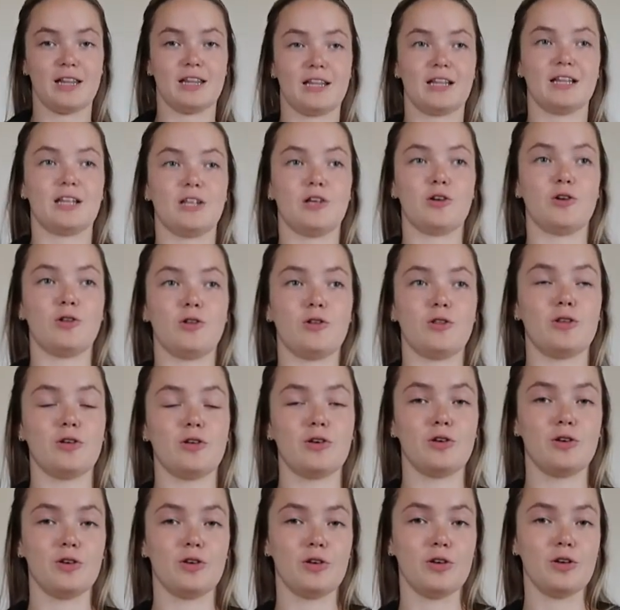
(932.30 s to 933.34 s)
and the little,
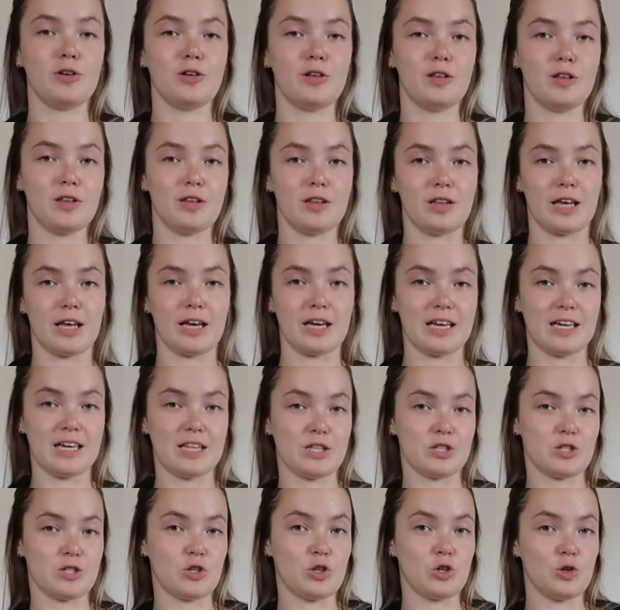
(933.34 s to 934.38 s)
like,
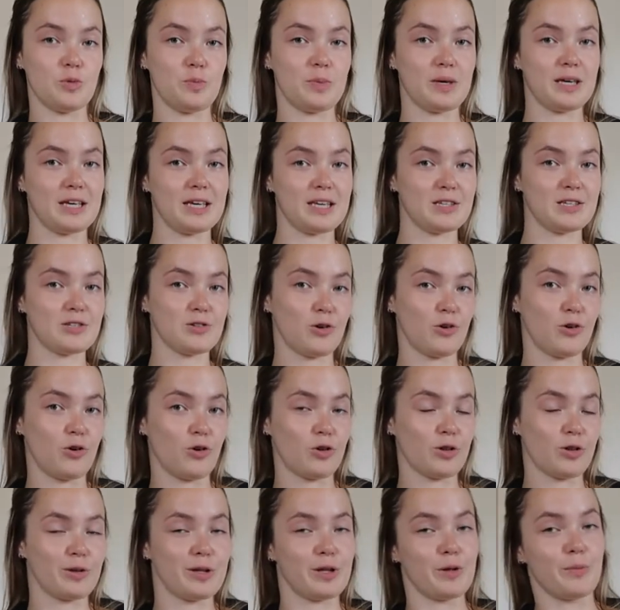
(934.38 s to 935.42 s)
either two-piece
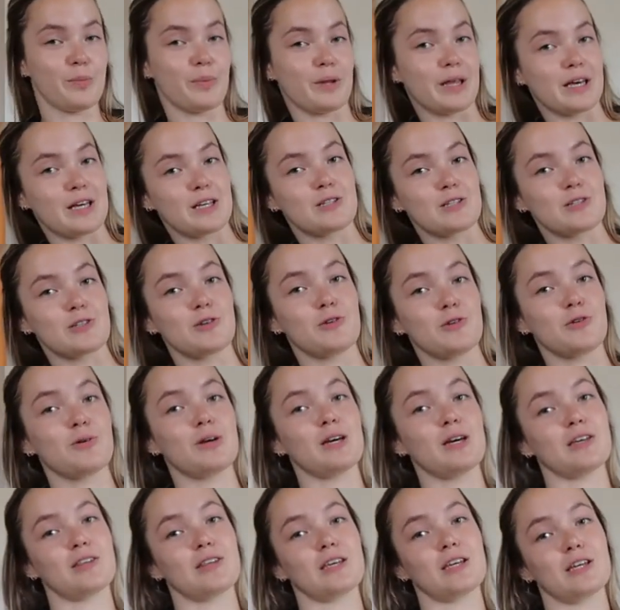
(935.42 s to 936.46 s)
or the little play
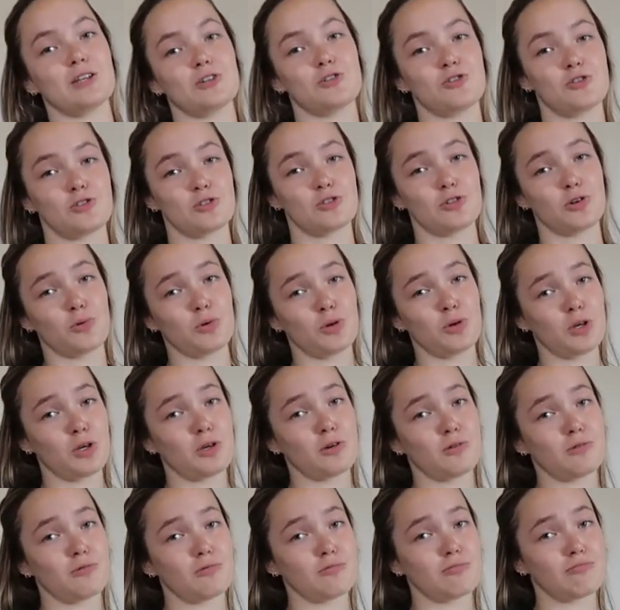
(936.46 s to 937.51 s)
suit. I think it's just so
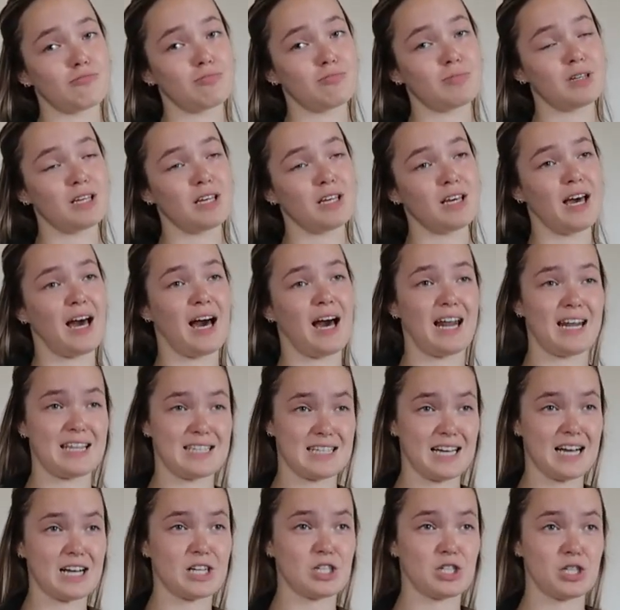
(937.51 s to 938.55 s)
cute. And
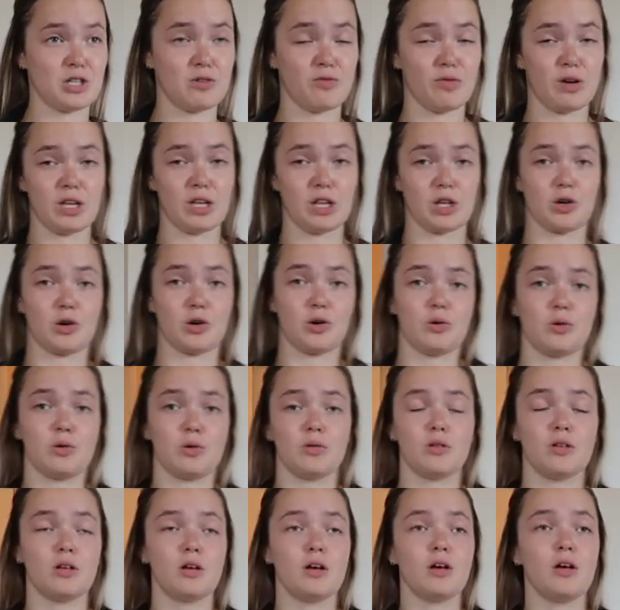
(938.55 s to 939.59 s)
it's actually really cool.